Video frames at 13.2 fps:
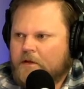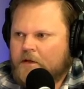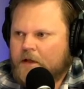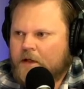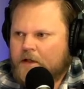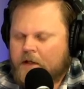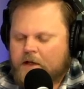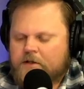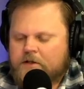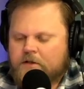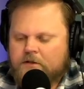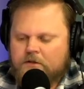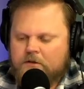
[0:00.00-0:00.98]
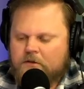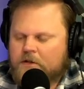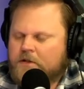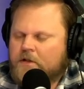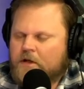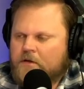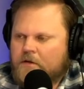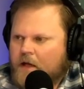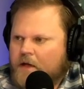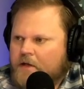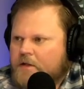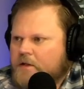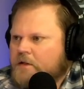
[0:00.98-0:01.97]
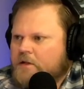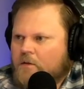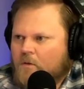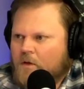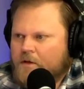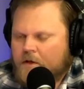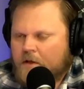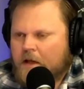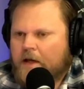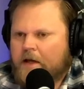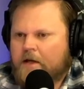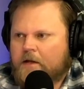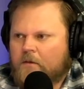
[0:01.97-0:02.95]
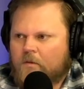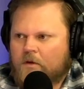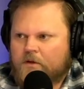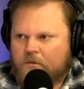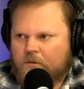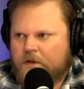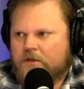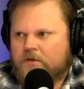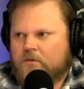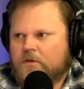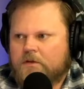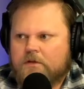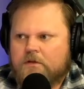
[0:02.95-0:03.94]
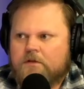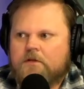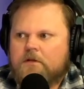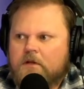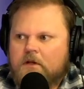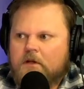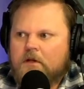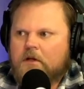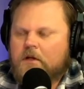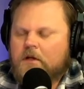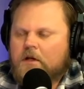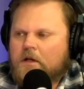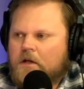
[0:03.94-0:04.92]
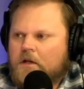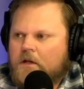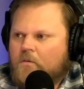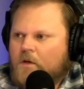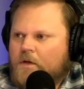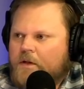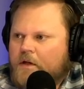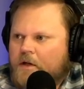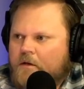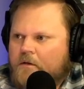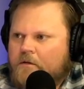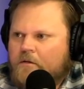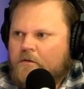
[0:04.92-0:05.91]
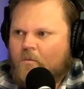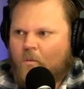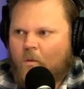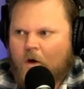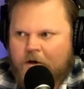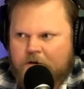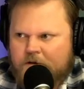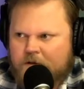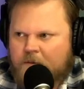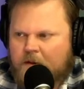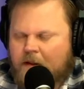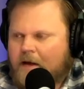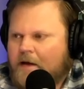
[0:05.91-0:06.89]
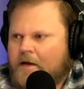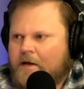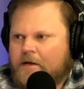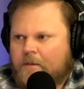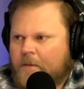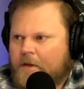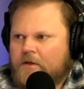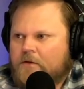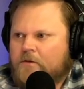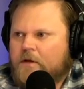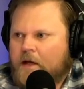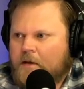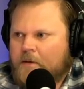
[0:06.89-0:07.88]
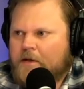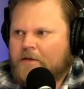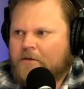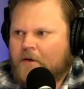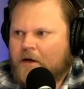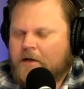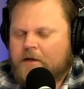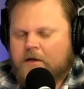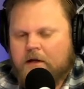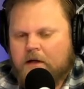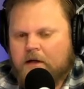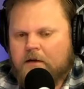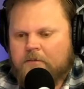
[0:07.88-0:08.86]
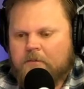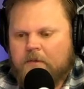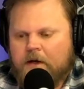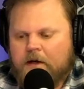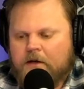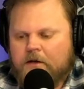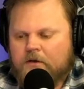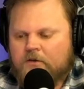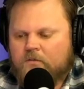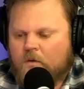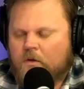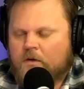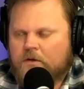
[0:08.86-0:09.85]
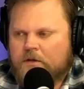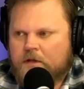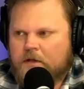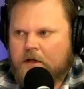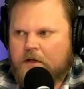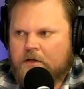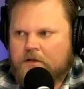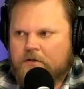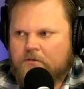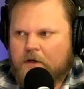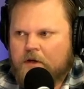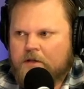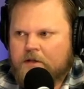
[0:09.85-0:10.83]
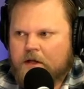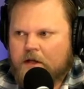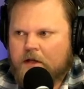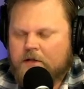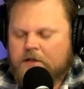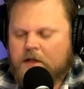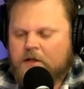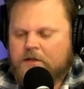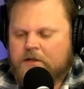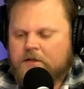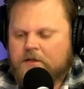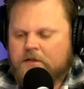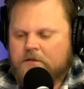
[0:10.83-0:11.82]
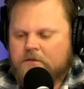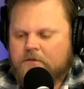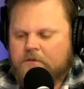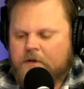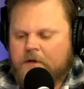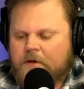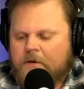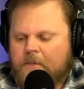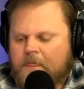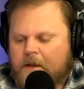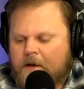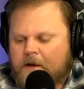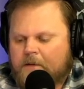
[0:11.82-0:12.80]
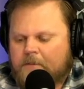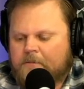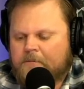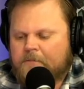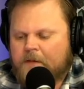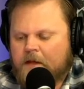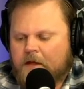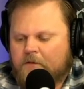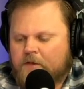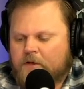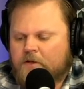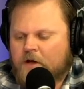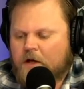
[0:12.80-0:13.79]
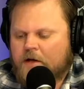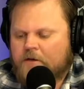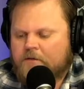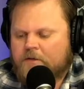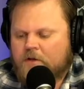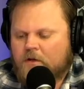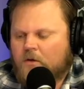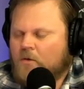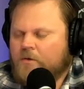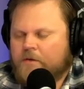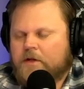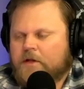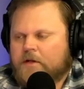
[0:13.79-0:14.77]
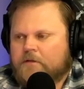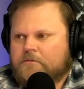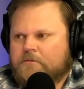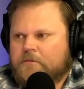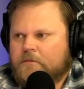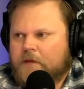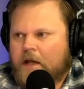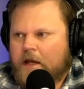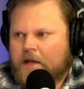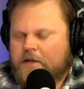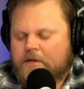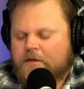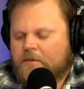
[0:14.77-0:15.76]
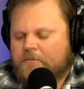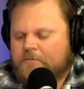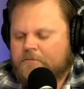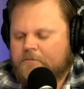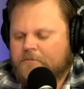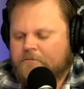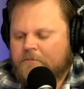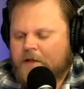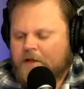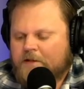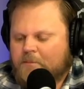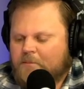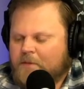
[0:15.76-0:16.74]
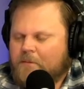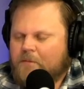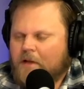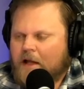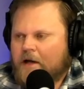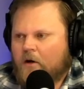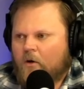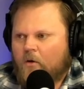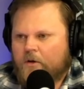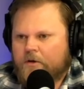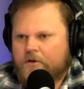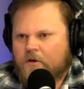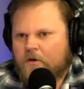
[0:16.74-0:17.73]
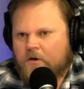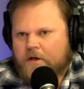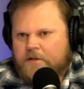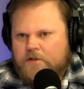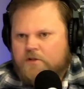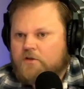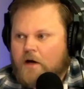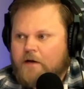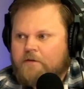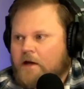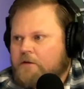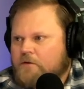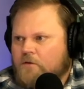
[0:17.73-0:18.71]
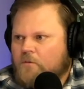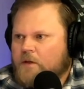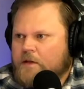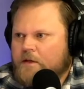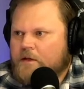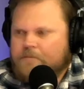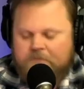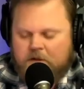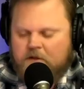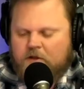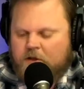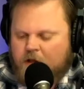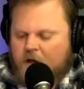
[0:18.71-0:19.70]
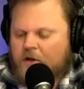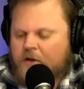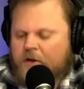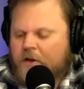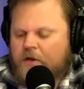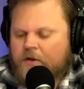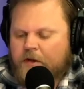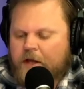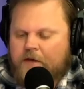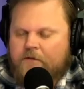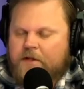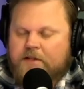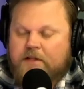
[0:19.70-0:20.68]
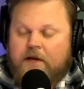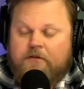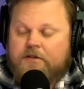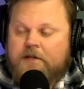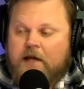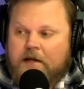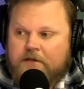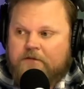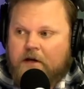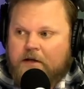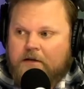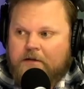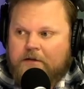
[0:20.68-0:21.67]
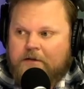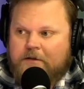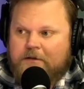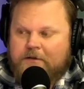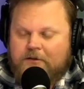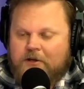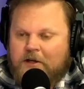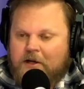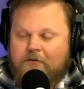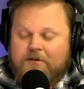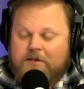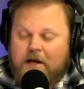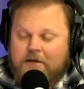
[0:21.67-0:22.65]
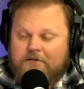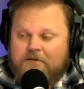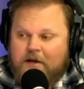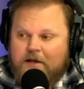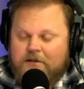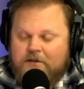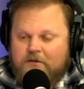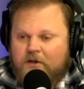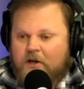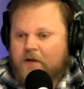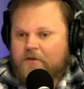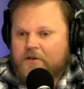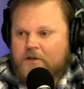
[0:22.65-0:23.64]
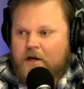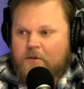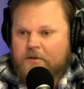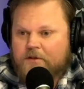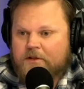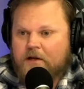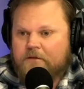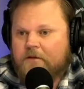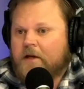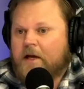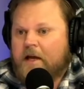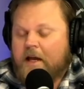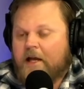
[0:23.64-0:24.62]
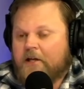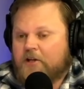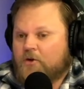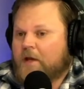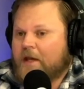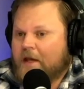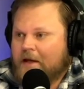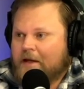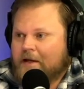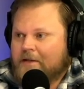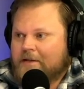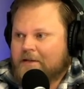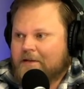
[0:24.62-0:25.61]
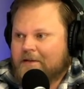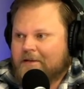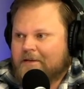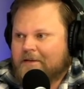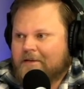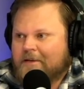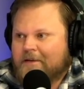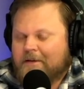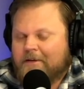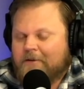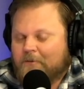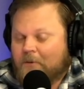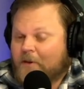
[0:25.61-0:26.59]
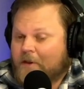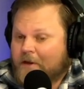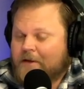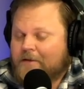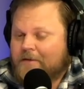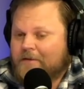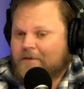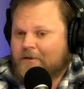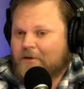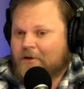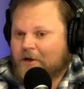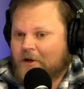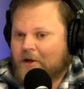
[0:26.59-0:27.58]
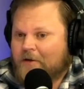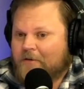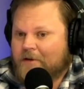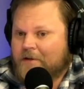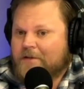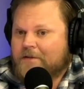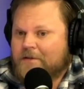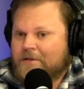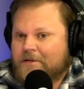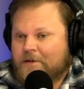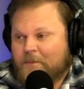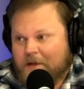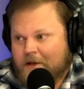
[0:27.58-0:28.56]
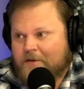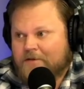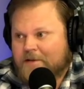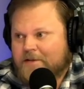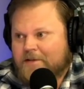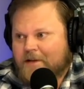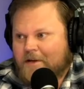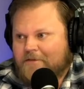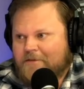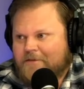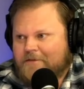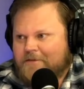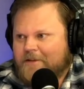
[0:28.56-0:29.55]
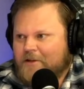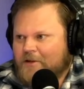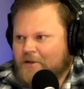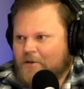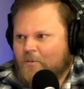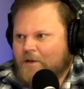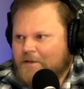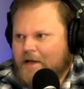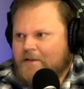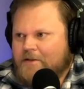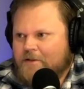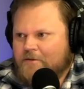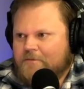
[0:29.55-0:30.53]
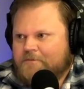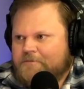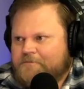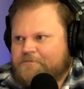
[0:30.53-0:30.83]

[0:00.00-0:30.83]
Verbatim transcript: nations do this to other nations. They want their land, they want their resources, uh, they want their water supply. I mean, you name it, right? Yeah. Um, and there's wars and nations raging against nations. Mm. Um, and envy drives the whole thing. And it it's a big black hole in your heart. It's a striving after the wind. Yeah. You, they'll, they'll, envy's never satisfied. Mm. You can never satisfy it. So if you covet your neighbor's stuff and you get it, well, then you're going to covet somebody else's stuff. Right. And you're going to want that too. Yeah.